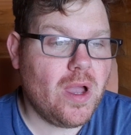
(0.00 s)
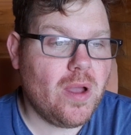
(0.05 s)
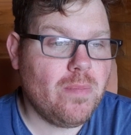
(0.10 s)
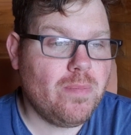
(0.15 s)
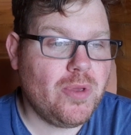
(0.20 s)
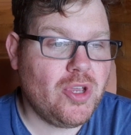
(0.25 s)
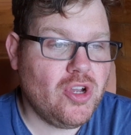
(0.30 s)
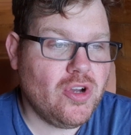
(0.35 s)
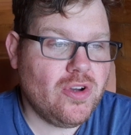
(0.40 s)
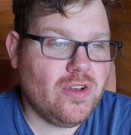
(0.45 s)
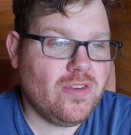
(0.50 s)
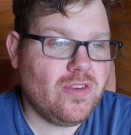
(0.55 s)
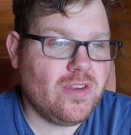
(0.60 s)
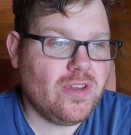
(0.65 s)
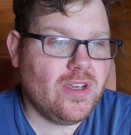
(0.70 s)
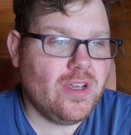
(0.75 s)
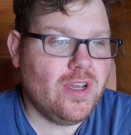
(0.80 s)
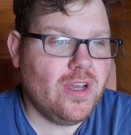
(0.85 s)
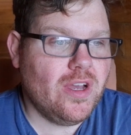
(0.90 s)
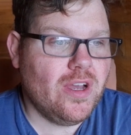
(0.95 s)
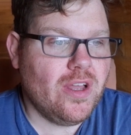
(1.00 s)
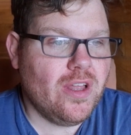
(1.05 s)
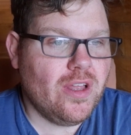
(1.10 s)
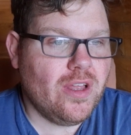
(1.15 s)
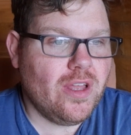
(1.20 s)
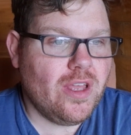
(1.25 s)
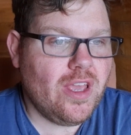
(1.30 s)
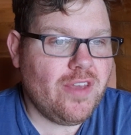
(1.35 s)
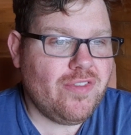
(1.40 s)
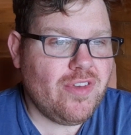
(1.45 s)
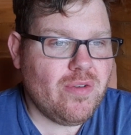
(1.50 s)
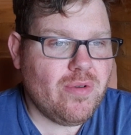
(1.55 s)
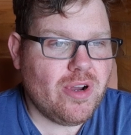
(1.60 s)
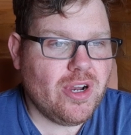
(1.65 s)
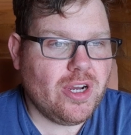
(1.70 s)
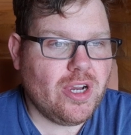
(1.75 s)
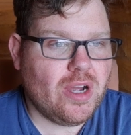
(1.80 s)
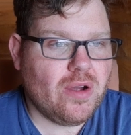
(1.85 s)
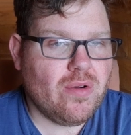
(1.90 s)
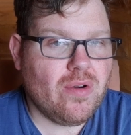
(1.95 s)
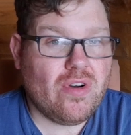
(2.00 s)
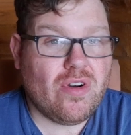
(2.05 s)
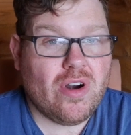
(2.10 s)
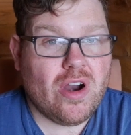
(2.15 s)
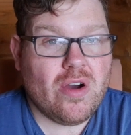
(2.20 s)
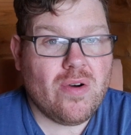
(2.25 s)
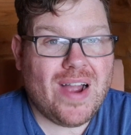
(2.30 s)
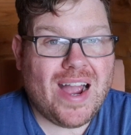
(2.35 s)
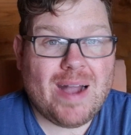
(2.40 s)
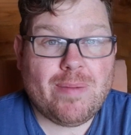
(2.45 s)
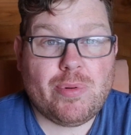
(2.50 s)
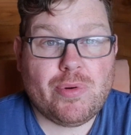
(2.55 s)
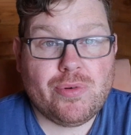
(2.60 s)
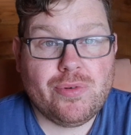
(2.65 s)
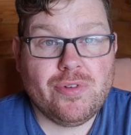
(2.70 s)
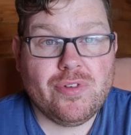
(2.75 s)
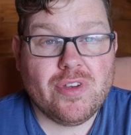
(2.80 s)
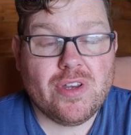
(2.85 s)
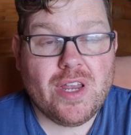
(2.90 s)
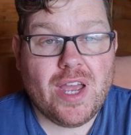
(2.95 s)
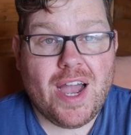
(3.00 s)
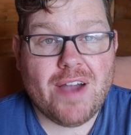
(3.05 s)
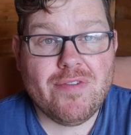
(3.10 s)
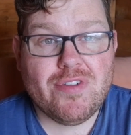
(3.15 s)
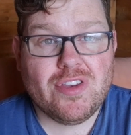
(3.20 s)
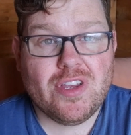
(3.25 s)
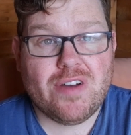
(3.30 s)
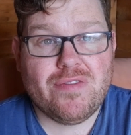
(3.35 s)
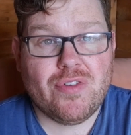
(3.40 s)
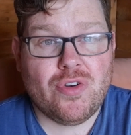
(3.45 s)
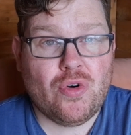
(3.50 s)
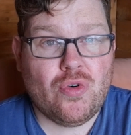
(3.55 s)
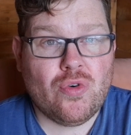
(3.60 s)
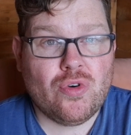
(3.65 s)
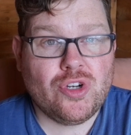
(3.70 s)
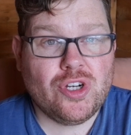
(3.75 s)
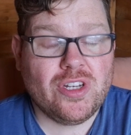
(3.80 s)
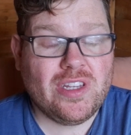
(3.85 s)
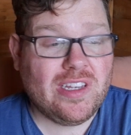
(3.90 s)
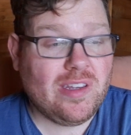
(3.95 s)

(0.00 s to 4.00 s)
Because if you want to go and grow apples and have yourself an orchard,